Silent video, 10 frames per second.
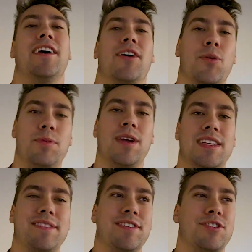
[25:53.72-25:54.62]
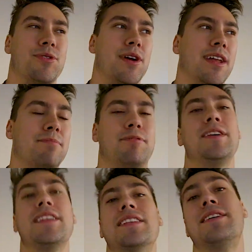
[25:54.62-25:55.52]
Hope you guys have enjoyed.
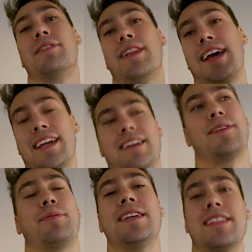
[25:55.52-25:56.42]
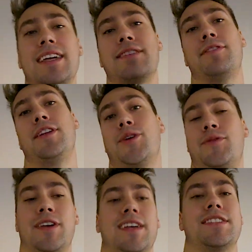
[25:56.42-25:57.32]
Please leave a like, or please like the video
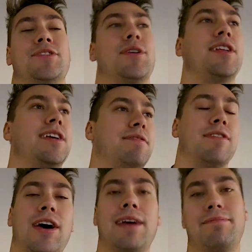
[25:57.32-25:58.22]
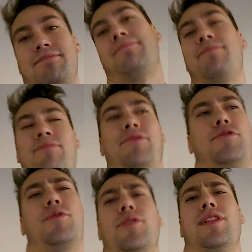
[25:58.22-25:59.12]
if you guys enjoyed it. If not,
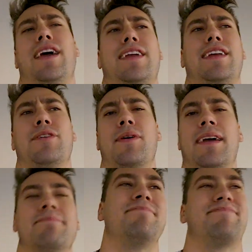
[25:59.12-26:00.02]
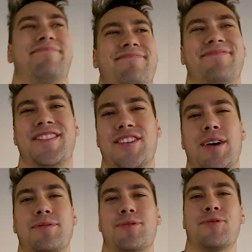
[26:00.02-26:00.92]
throw it a like anyway. Just
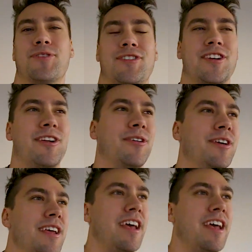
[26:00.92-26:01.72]
helps support the channel.